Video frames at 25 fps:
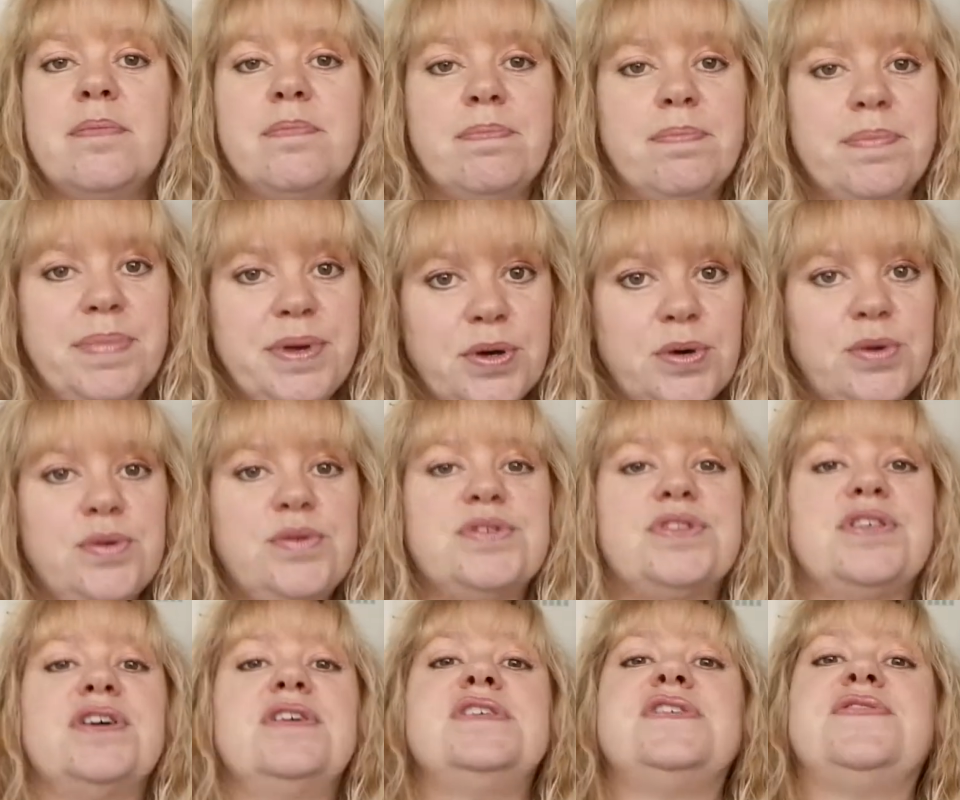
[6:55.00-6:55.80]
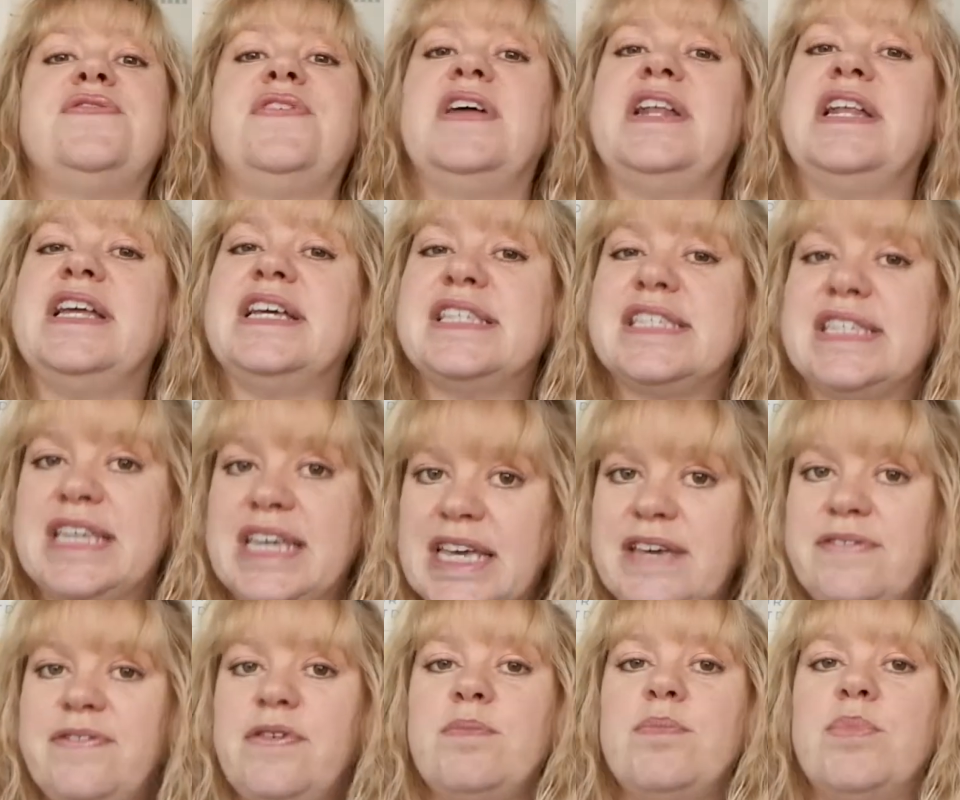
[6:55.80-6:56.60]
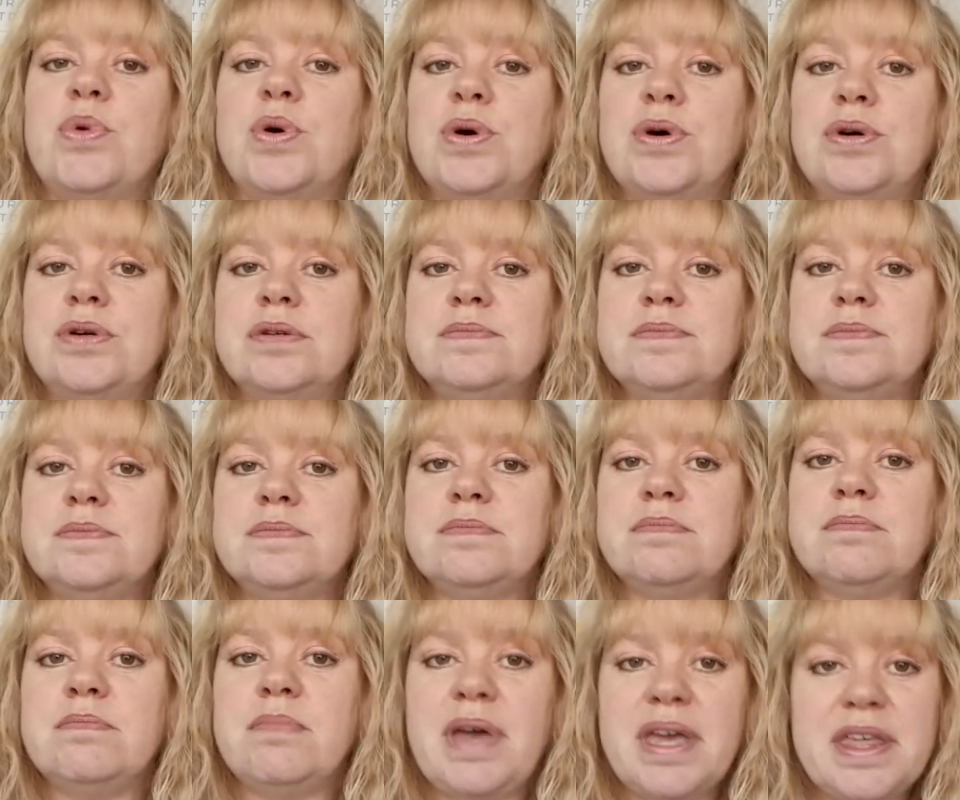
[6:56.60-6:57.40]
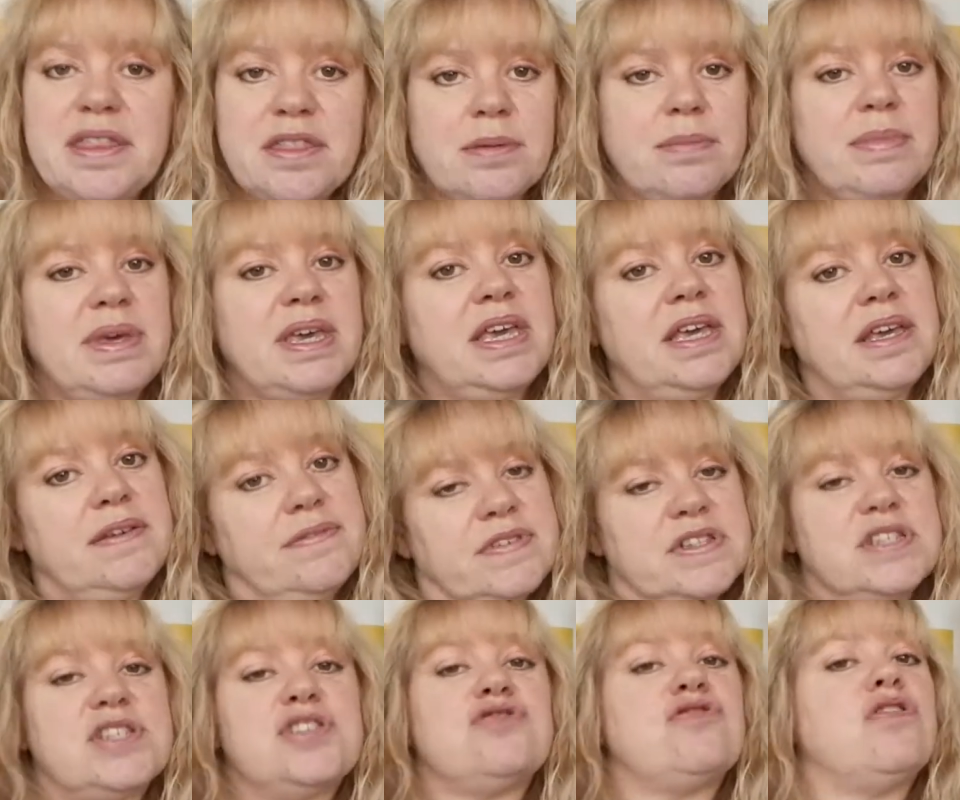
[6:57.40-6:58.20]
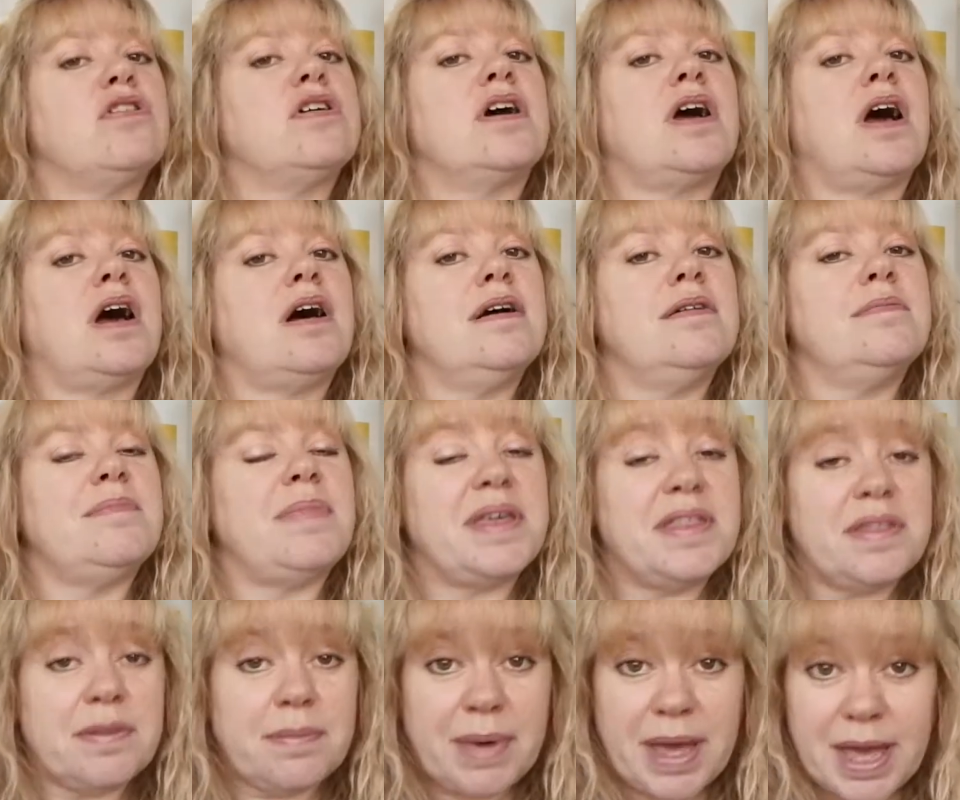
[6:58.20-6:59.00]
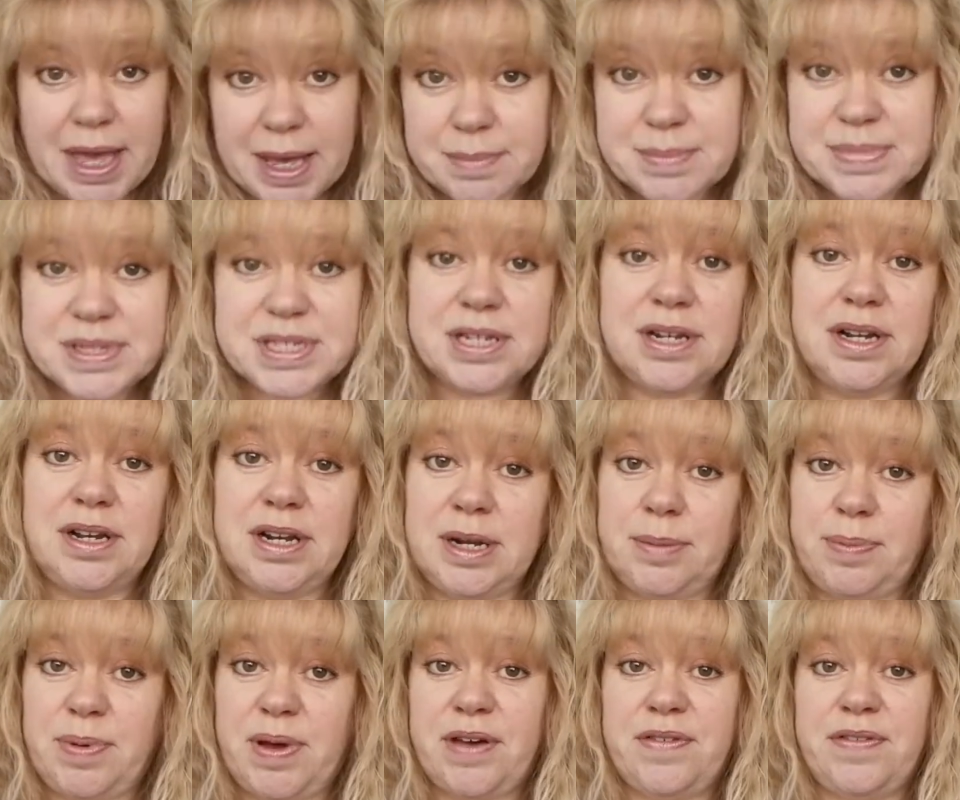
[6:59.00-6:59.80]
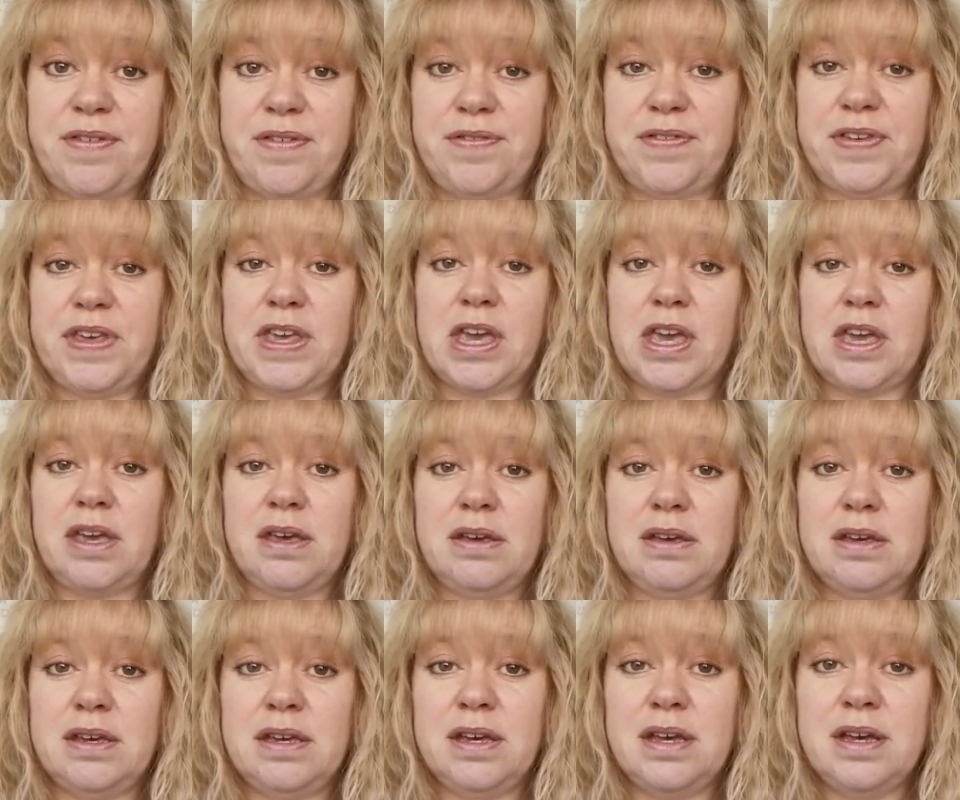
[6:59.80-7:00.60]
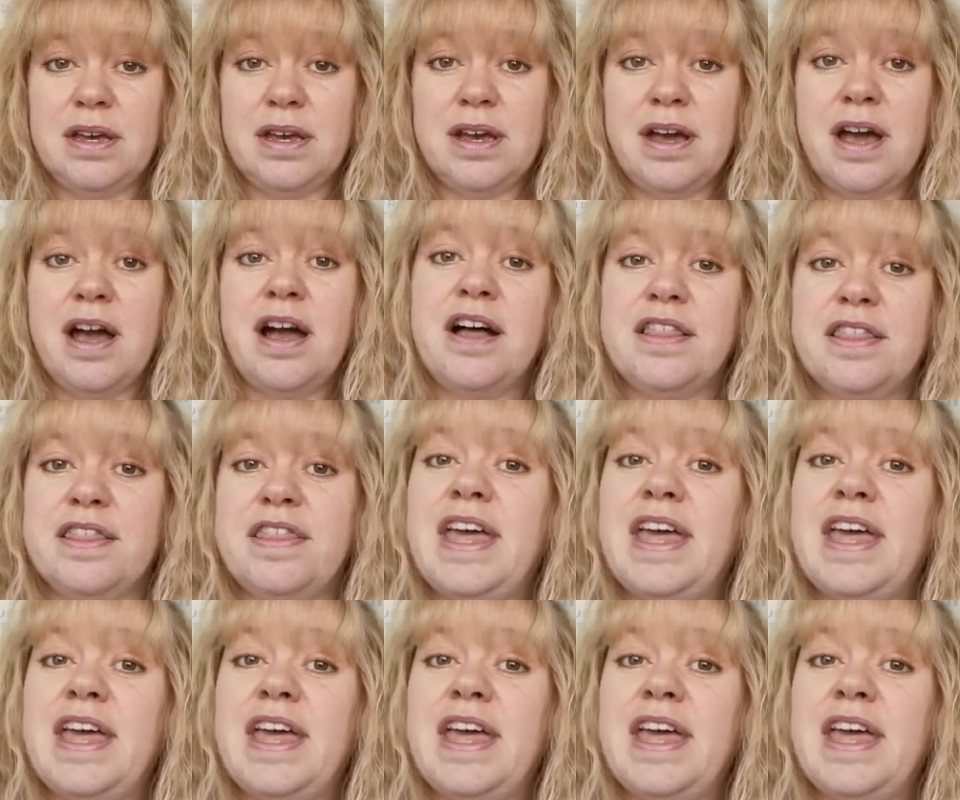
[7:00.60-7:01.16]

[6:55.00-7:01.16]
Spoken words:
build those feelings even more, make them even stronger, make them absolutely perfect for you, and